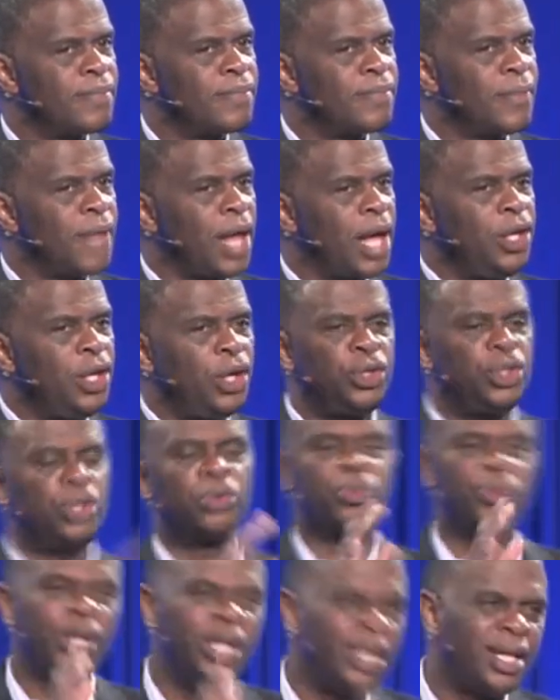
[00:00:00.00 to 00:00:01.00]
You know, you
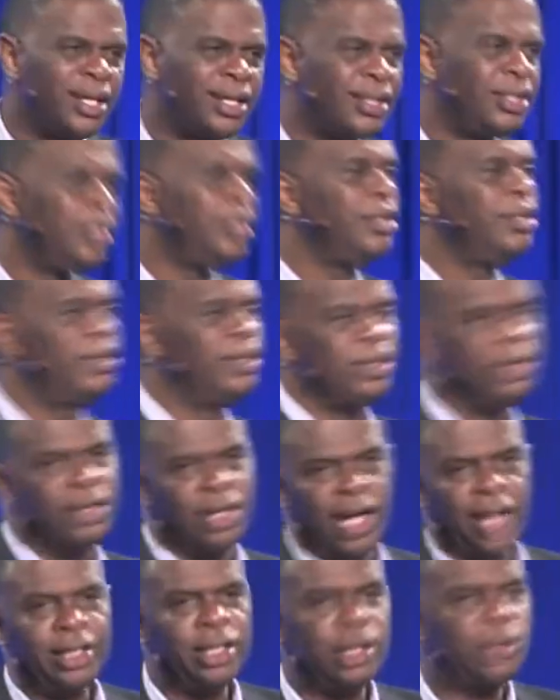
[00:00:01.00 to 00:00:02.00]
can read it.
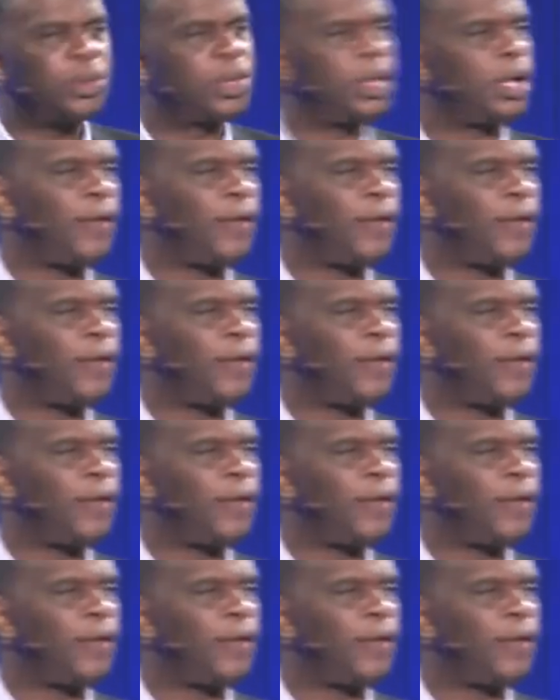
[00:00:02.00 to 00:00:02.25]
I deal with it all the